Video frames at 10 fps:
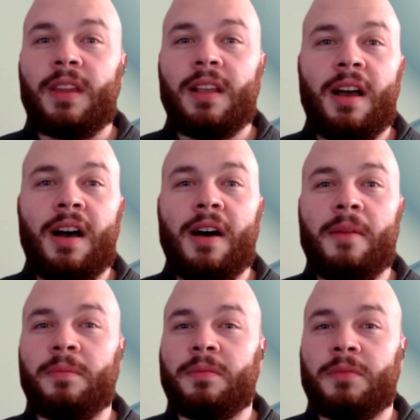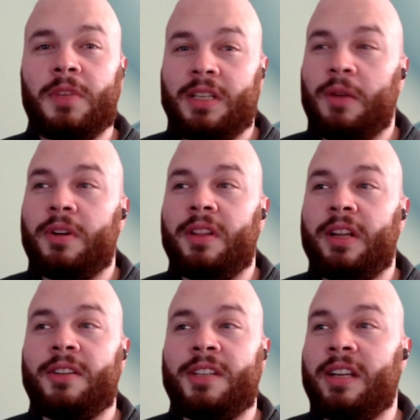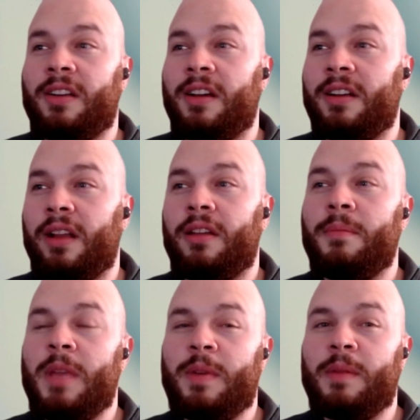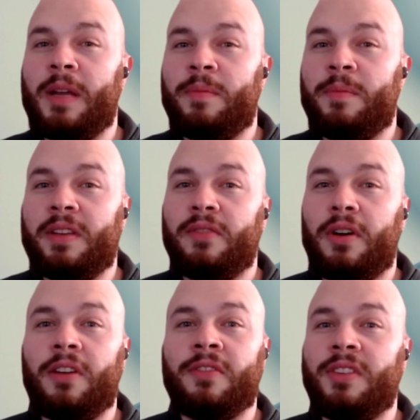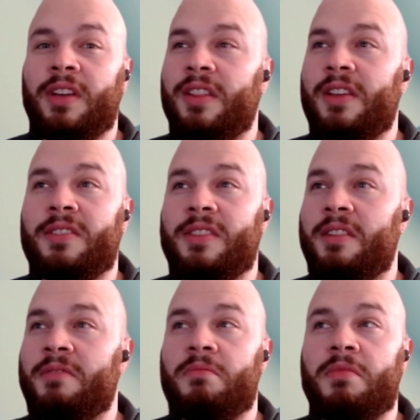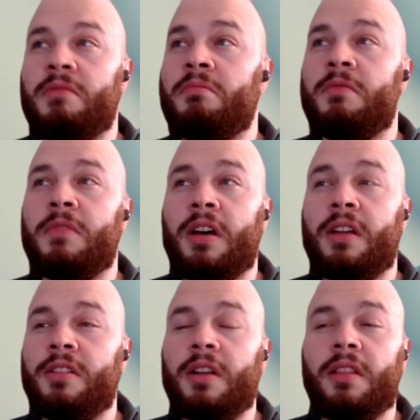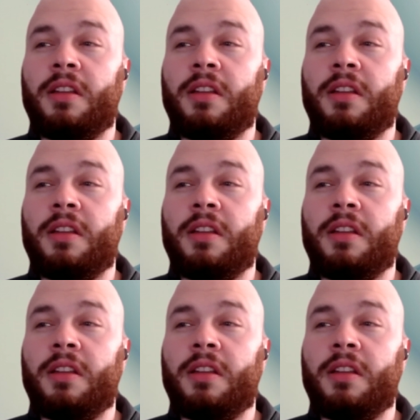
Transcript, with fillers: um, because I wanted their take on it. I thought maybe it might be involved. And they said none, none of the